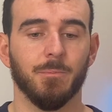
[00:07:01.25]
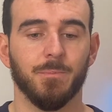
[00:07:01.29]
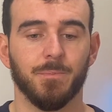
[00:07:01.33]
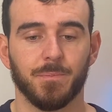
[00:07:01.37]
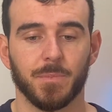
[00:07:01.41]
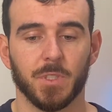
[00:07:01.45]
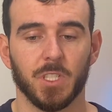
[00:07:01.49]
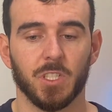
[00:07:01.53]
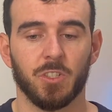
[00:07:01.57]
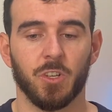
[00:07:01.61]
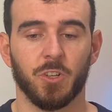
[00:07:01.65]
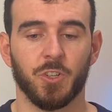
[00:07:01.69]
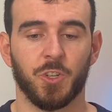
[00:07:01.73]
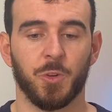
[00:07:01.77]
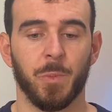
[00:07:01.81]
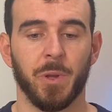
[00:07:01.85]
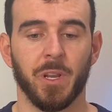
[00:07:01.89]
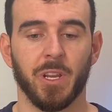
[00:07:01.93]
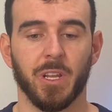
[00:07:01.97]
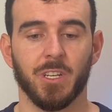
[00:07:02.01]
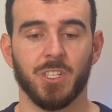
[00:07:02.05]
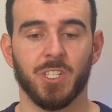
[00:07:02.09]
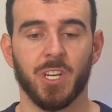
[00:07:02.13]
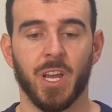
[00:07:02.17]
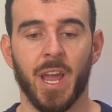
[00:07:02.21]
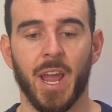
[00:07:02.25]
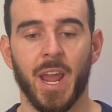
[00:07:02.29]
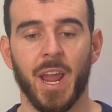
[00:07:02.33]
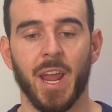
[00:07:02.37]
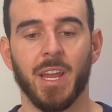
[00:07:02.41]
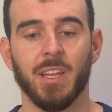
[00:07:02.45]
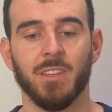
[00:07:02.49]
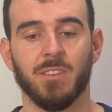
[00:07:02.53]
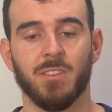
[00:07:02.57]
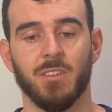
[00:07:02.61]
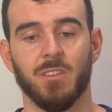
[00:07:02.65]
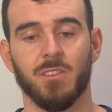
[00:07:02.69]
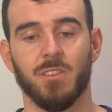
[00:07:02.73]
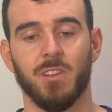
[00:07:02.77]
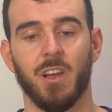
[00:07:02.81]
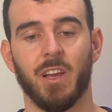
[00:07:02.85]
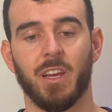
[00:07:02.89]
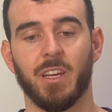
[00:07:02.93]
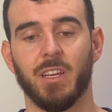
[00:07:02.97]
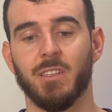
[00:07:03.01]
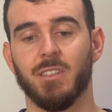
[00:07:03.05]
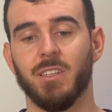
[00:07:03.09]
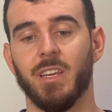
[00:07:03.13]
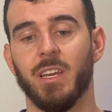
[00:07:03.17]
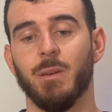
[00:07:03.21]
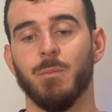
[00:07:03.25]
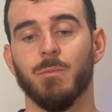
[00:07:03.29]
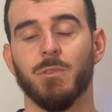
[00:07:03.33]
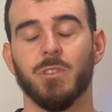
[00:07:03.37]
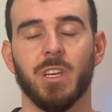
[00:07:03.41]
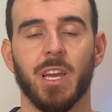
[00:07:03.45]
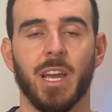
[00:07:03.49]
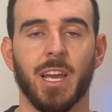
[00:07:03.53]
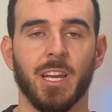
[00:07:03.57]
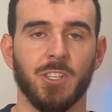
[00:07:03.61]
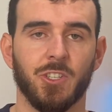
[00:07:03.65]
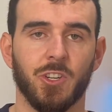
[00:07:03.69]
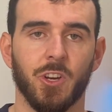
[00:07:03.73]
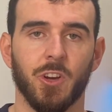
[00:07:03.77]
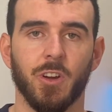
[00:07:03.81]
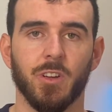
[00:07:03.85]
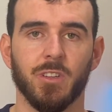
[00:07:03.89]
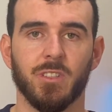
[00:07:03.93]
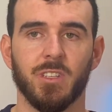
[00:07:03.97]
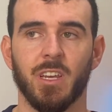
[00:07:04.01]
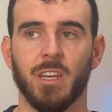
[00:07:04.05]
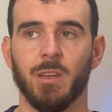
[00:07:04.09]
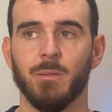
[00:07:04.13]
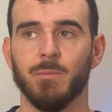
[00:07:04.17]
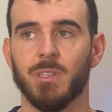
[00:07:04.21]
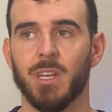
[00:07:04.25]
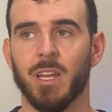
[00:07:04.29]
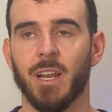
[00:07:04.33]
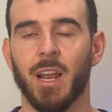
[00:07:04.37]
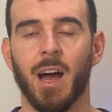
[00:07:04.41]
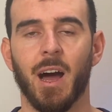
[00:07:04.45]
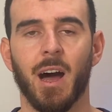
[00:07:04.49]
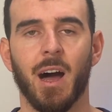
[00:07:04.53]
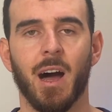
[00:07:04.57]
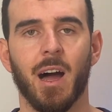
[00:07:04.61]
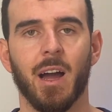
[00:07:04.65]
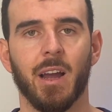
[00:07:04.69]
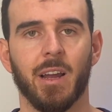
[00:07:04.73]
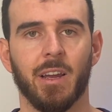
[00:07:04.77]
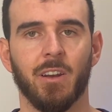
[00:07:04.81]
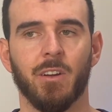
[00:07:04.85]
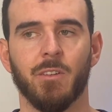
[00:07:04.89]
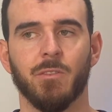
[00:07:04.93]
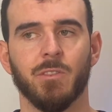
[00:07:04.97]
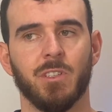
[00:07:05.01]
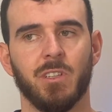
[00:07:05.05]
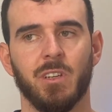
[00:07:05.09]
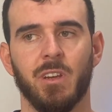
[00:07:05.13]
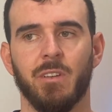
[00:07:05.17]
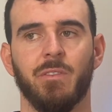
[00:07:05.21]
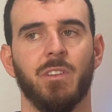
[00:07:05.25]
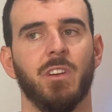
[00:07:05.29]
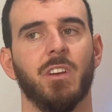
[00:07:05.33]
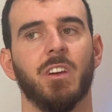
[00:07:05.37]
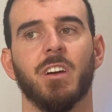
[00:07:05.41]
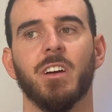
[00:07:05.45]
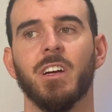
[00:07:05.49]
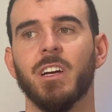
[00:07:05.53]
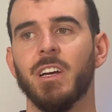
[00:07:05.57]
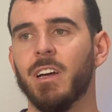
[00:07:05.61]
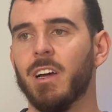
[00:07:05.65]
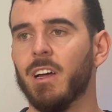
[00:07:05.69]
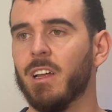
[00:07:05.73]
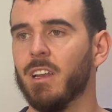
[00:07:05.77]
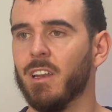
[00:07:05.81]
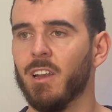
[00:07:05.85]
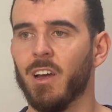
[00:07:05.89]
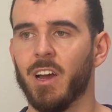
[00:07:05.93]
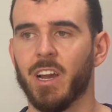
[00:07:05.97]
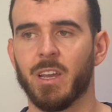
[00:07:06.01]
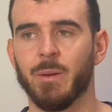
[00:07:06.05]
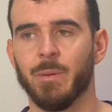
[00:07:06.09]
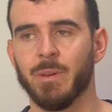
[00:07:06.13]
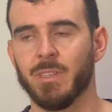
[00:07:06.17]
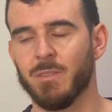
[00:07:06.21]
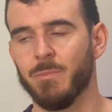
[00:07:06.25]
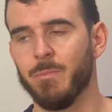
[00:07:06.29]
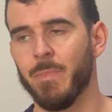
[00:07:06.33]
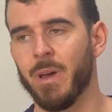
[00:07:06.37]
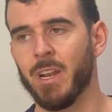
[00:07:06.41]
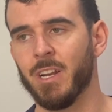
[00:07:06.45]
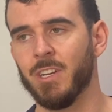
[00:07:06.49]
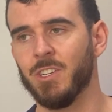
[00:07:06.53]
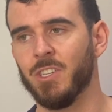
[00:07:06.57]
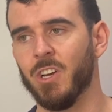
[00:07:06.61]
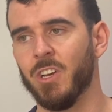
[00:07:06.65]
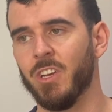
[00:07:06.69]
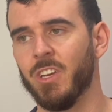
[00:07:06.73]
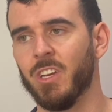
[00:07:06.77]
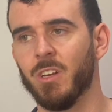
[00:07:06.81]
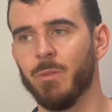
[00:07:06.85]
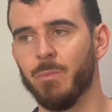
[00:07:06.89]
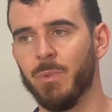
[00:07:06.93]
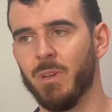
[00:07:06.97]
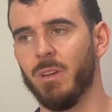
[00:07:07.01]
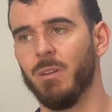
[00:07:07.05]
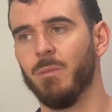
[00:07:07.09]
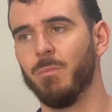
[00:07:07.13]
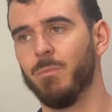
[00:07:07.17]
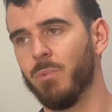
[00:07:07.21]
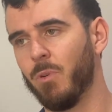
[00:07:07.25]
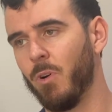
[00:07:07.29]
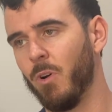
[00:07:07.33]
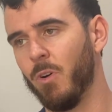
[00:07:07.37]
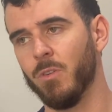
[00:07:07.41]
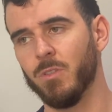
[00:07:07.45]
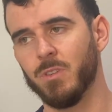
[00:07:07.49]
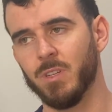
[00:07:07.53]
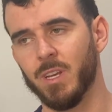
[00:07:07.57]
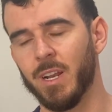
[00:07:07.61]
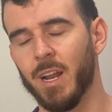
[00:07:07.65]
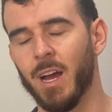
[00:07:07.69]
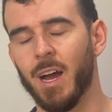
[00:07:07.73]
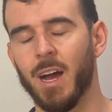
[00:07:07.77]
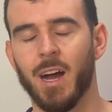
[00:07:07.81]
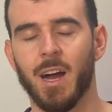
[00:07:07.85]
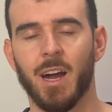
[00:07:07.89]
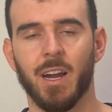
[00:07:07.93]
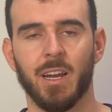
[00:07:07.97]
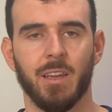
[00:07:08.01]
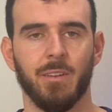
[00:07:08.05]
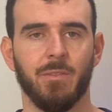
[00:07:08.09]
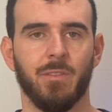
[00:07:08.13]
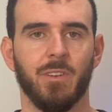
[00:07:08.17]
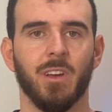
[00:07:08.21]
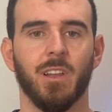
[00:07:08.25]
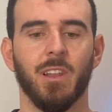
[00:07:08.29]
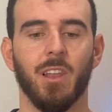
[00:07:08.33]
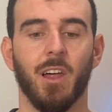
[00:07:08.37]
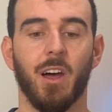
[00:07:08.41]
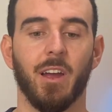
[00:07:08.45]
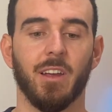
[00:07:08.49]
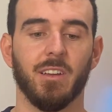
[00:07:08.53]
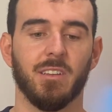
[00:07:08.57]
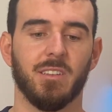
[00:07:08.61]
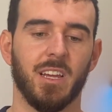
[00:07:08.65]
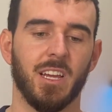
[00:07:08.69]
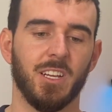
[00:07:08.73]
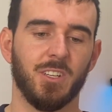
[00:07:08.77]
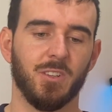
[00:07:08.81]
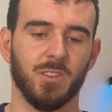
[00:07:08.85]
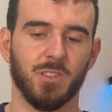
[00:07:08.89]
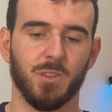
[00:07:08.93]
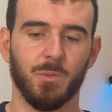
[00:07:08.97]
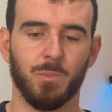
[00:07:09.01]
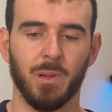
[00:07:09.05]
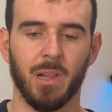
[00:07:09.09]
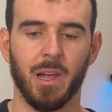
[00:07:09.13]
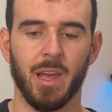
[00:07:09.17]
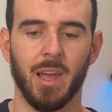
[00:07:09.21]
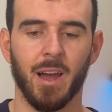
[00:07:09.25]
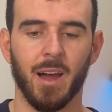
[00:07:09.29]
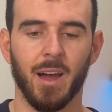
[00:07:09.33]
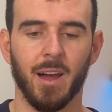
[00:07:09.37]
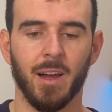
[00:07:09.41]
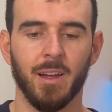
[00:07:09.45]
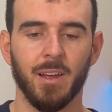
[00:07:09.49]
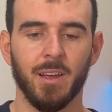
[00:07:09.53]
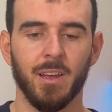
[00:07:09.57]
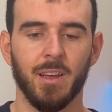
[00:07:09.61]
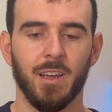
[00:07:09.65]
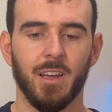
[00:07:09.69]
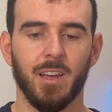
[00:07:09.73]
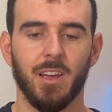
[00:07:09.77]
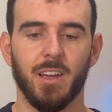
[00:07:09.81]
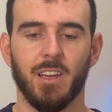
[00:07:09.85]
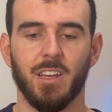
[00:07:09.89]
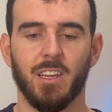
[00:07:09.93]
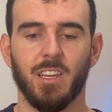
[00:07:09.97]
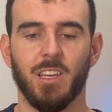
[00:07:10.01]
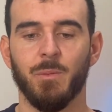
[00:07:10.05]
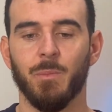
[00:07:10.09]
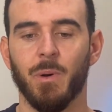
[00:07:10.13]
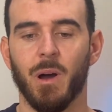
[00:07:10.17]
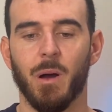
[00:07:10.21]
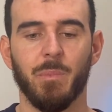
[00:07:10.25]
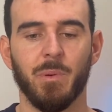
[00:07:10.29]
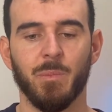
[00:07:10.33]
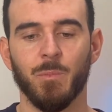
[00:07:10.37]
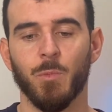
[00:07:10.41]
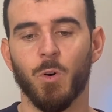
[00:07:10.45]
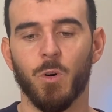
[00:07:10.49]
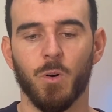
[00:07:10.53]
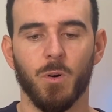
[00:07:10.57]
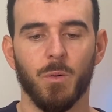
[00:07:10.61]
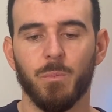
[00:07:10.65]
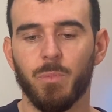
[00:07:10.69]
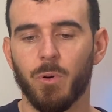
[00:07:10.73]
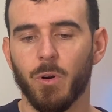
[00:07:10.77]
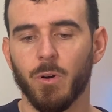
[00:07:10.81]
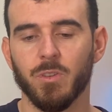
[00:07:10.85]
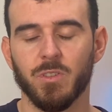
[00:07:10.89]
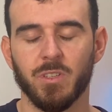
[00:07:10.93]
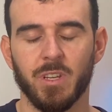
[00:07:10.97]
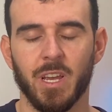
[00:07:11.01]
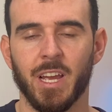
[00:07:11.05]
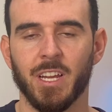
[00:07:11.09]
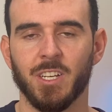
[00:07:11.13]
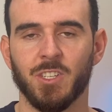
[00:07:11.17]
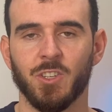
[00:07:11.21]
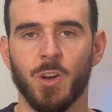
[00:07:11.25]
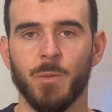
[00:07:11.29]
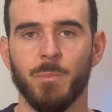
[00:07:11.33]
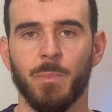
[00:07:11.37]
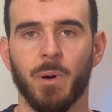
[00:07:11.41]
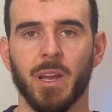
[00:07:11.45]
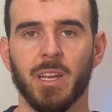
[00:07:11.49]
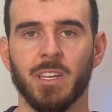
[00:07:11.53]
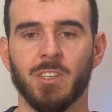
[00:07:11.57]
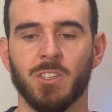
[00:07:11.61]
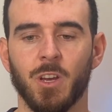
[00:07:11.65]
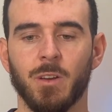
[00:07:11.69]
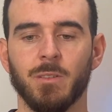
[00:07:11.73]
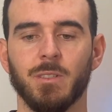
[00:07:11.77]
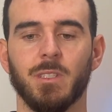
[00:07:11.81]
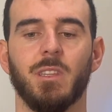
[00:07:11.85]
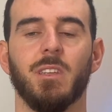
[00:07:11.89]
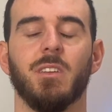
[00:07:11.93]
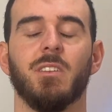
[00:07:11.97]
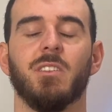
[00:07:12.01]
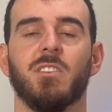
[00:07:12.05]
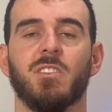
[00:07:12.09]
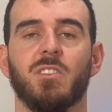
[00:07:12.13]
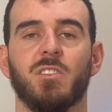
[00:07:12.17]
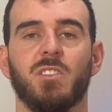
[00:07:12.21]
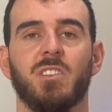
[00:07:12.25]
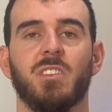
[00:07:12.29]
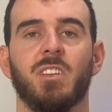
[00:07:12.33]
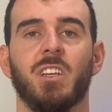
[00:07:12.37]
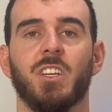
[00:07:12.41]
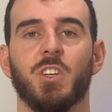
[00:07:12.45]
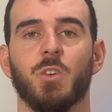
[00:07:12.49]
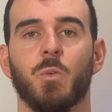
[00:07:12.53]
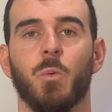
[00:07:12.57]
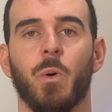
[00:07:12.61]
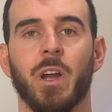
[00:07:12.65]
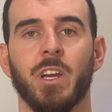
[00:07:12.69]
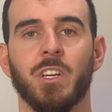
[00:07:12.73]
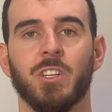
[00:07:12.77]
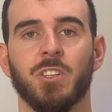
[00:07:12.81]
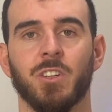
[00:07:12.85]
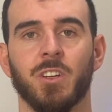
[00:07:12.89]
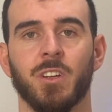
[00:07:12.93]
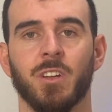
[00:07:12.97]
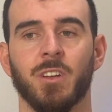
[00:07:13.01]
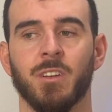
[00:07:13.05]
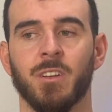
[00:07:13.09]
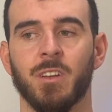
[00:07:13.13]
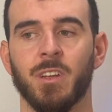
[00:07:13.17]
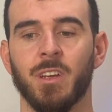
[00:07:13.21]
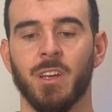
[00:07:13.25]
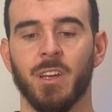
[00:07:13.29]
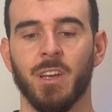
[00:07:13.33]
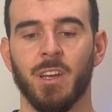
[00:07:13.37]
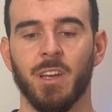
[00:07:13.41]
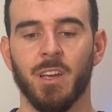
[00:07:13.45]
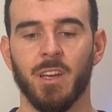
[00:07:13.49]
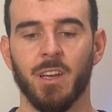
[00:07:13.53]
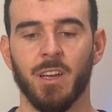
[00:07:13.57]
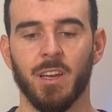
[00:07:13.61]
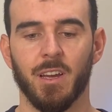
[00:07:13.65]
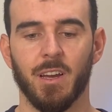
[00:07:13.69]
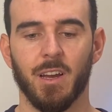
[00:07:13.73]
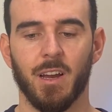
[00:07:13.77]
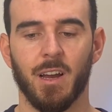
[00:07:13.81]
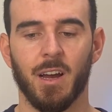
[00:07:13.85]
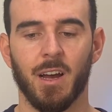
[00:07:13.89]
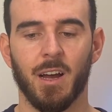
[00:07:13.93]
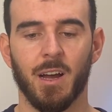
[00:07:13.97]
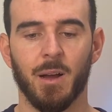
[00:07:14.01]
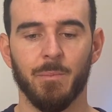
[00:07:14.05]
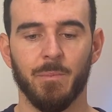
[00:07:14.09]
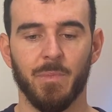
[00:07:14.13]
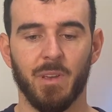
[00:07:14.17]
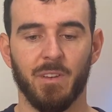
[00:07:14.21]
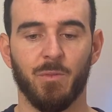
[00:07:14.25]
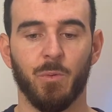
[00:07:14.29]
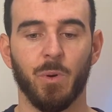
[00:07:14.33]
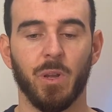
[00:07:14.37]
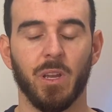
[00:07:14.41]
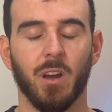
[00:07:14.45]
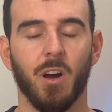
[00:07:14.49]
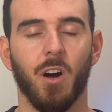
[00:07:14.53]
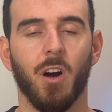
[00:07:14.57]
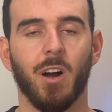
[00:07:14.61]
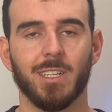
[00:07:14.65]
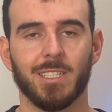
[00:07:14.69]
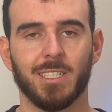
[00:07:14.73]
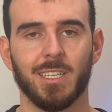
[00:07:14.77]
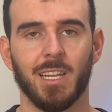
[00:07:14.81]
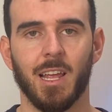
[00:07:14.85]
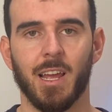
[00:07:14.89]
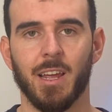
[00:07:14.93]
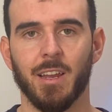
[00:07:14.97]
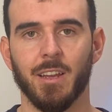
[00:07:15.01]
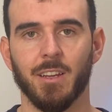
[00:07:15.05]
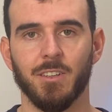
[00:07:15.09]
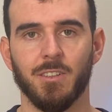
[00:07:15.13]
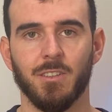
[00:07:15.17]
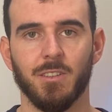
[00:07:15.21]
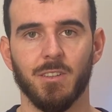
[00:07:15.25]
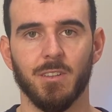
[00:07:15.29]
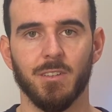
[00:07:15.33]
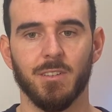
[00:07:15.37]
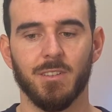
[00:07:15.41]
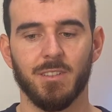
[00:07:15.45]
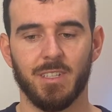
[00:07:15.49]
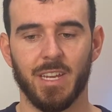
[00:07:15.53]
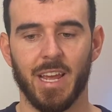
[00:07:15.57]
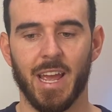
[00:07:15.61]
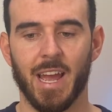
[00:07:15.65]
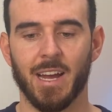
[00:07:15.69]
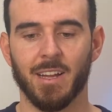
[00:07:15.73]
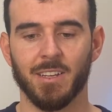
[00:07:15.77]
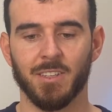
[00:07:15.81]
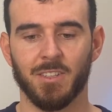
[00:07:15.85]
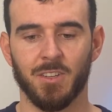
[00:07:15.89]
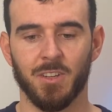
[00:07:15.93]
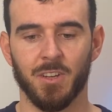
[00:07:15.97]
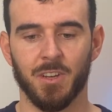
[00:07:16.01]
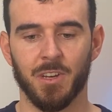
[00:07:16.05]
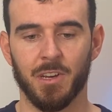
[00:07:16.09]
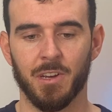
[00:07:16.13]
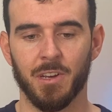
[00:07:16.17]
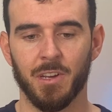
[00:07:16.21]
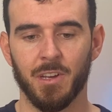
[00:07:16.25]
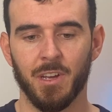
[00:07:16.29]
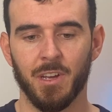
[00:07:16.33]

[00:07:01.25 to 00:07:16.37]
social media chains, there's like a Team Sancho, Team Ten Hag, and obviously if you like him as a manager, you're going to be pro Ten Hag. If you like Sancho as a player, you might be more pro Sancho. But in terms of this situation, if we isolate it down to